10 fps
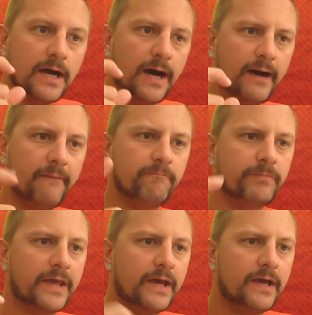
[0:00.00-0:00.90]

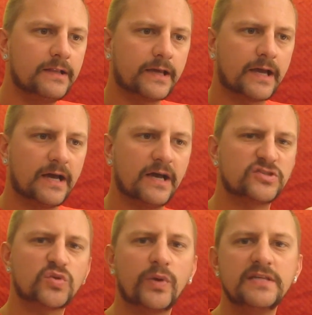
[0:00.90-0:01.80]
um, like a, a,
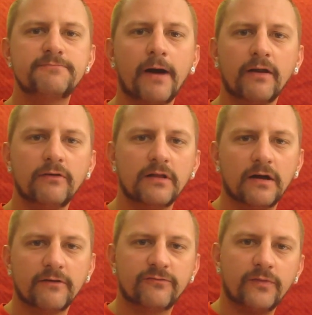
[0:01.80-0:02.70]
squeeze bottle
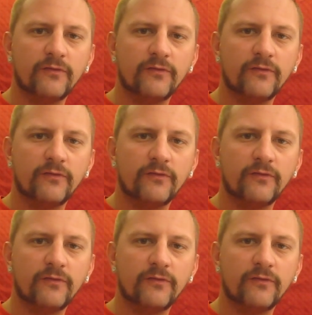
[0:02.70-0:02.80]
of,